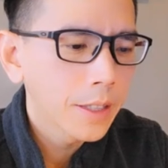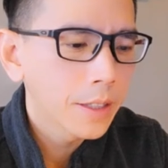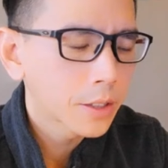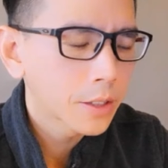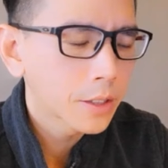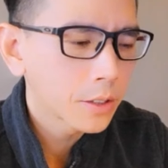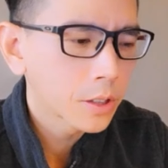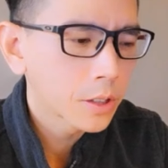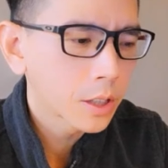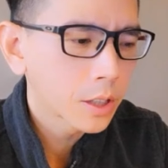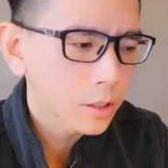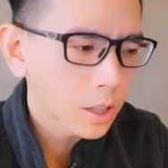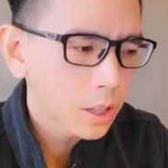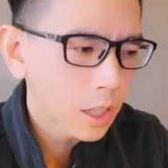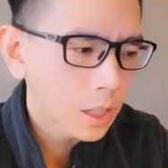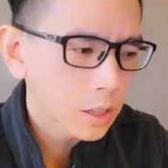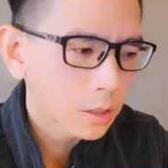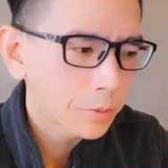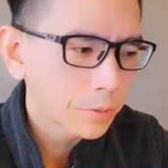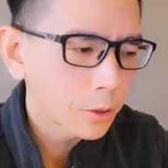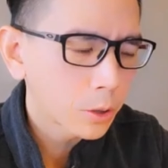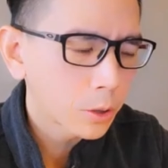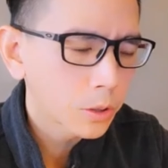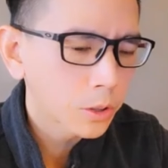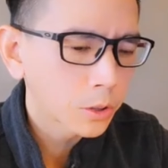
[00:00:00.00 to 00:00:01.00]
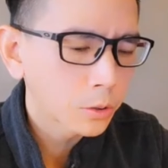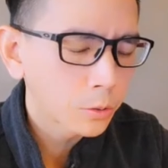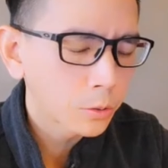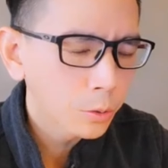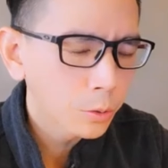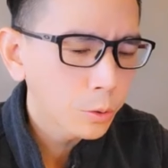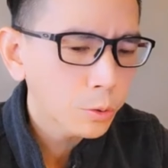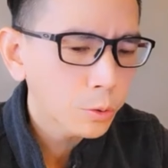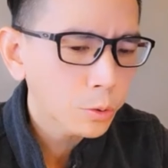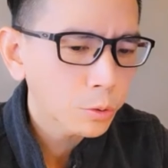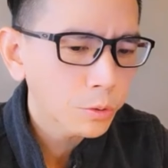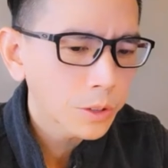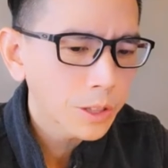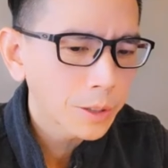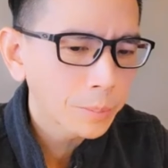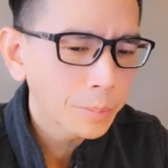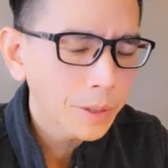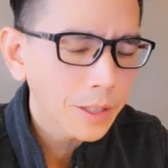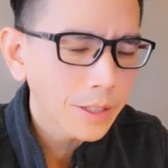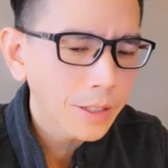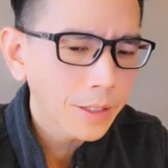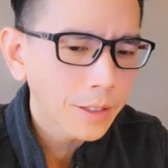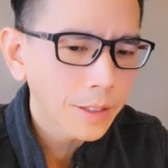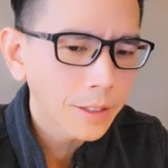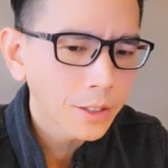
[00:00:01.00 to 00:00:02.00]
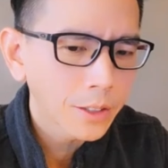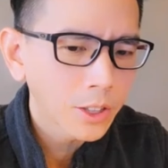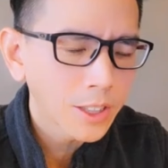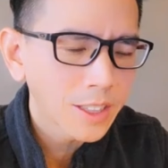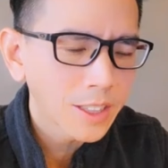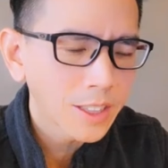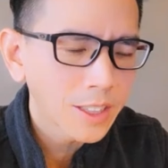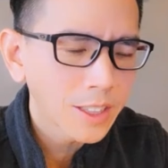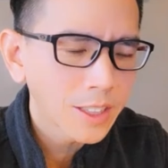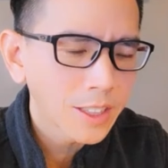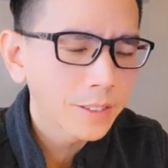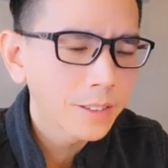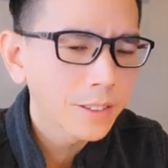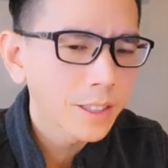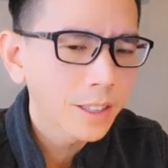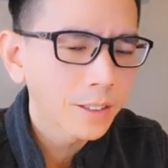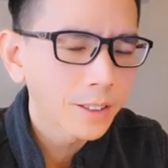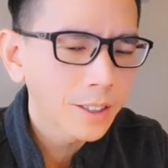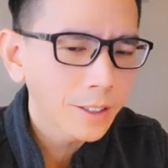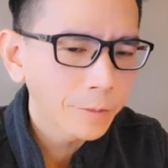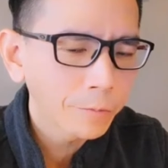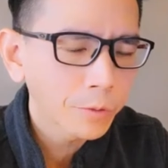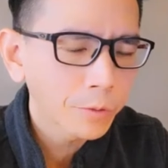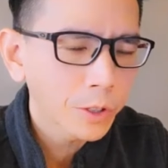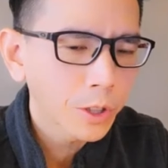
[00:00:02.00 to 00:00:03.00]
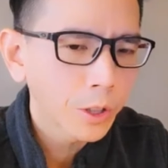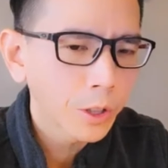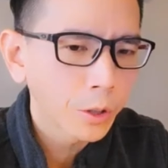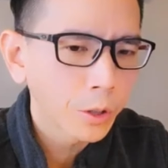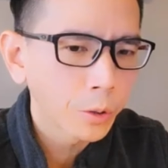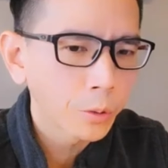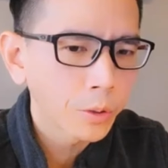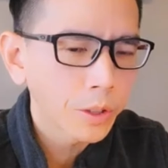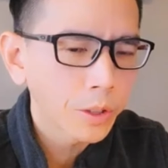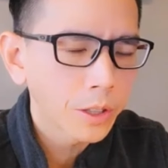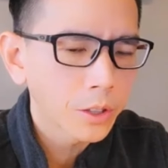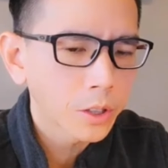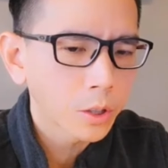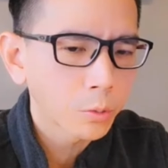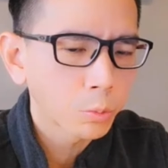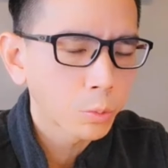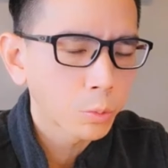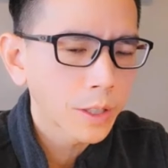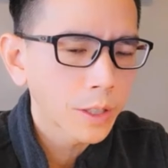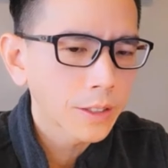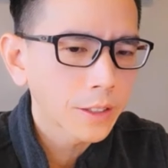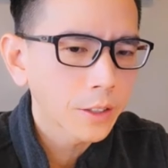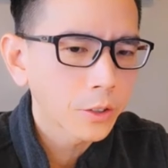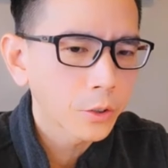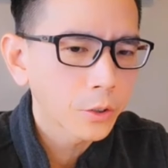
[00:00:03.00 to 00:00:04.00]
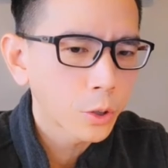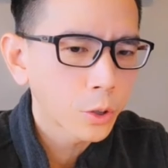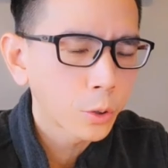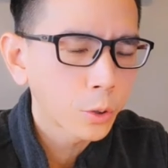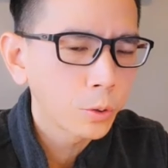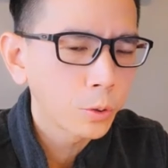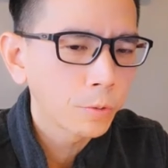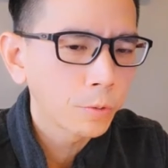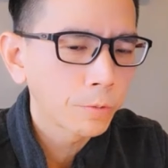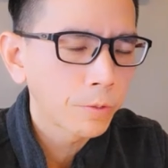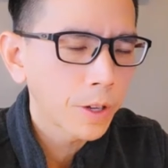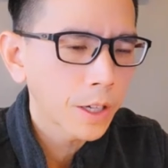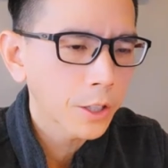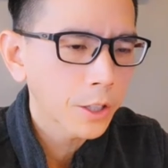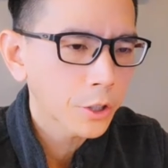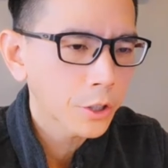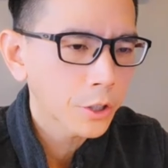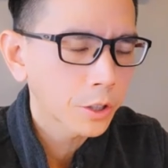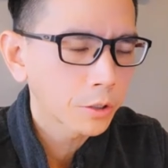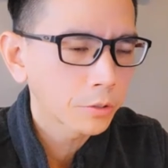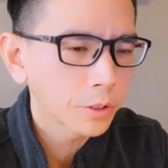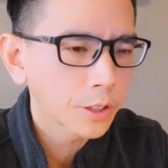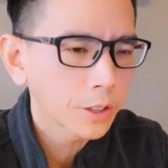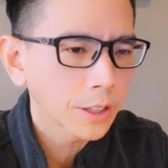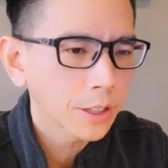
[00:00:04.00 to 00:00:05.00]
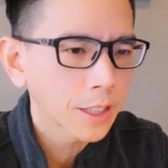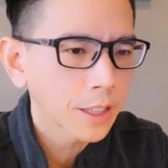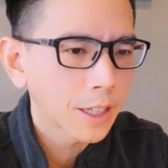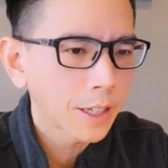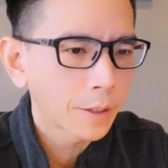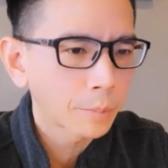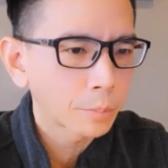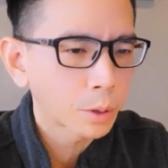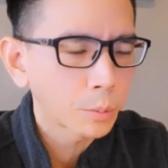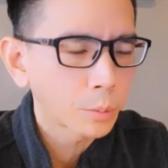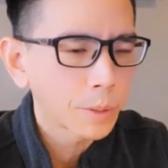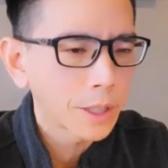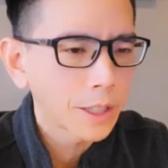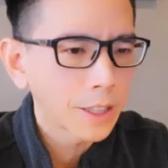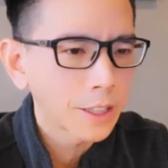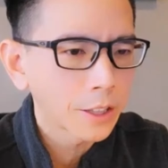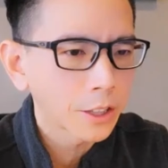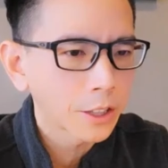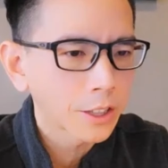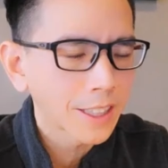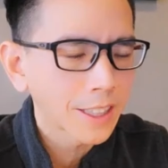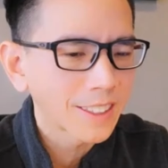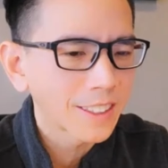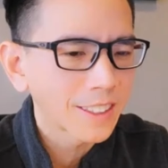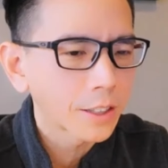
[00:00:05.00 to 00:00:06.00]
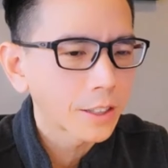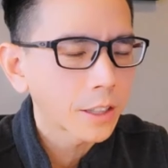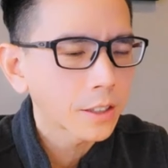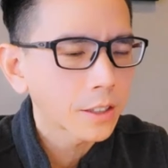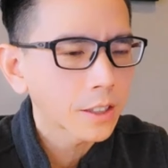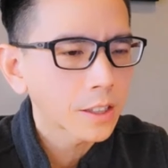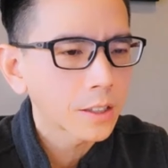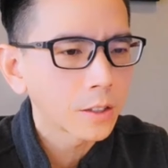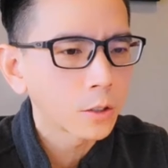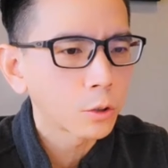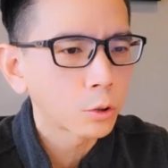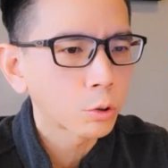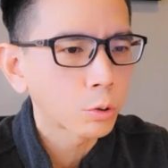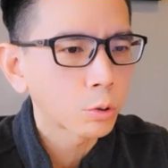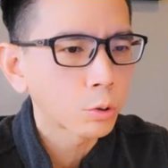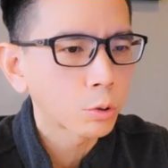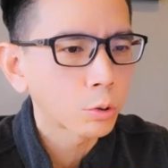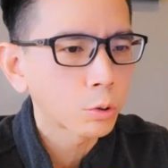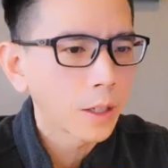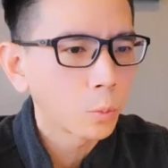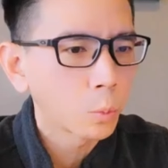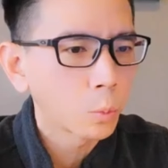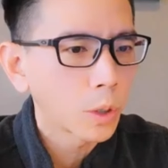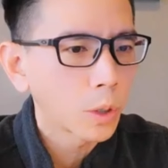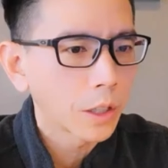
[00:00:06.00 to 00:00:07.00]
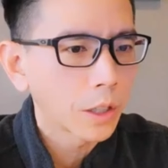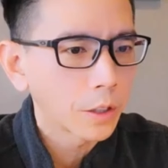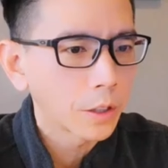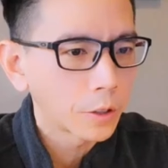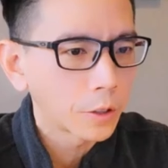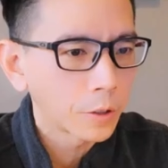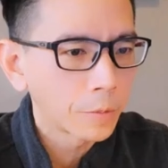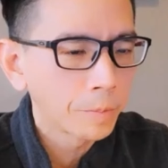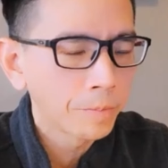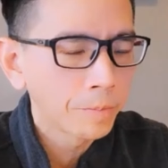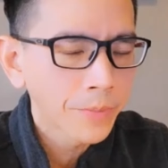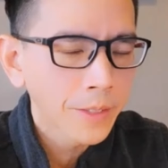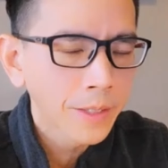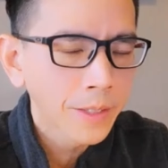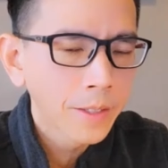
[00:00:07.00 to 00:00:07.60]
isn't successful, it's usually because the lymph node is already too functionally compromised, that it doesn't drain well.